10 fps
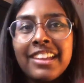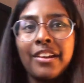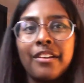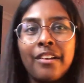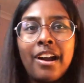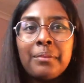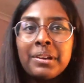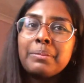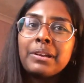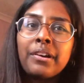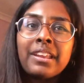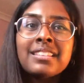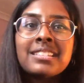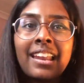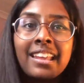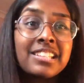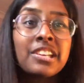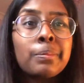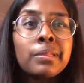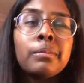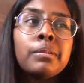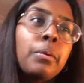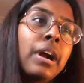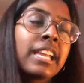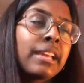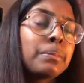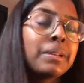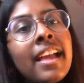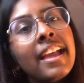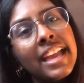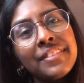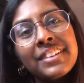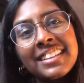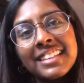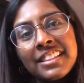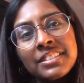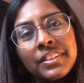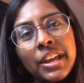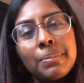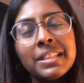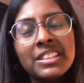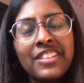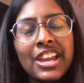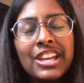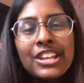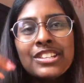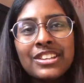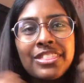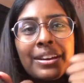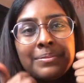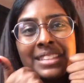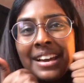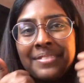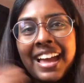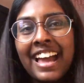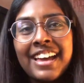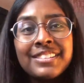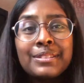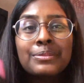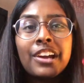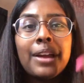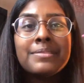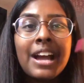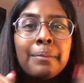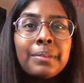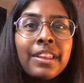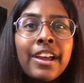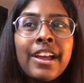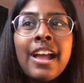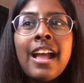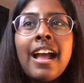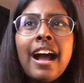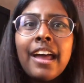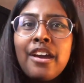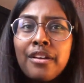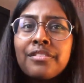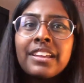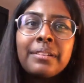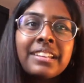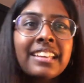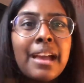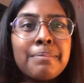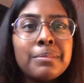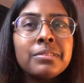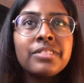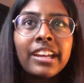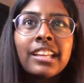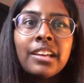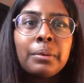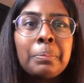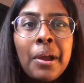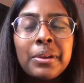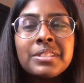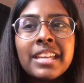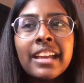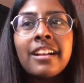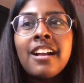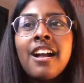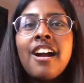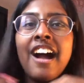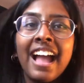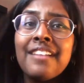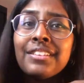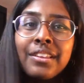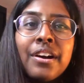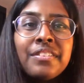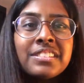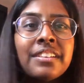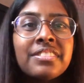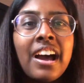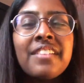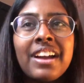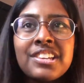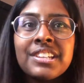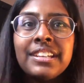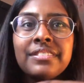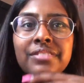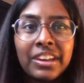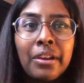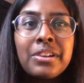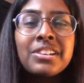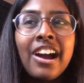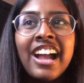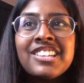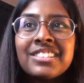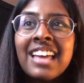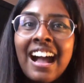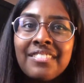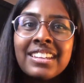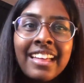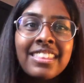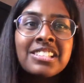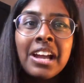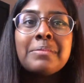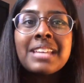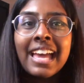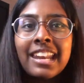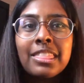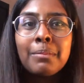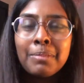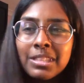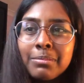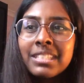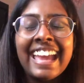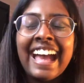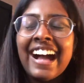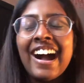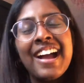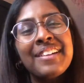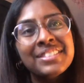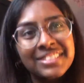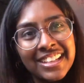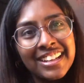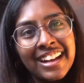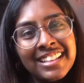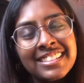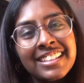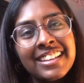you know, I want to be honest, and I did open them at work. If you guys like this video, please give it a huge thumbs up and subscribe down below, and hopefully I'm going to get a bit more regular with posting. I have a lot of stuff that I've actually videoed, I just haven't had the time to edit them and put them. Yeah, I will see you guys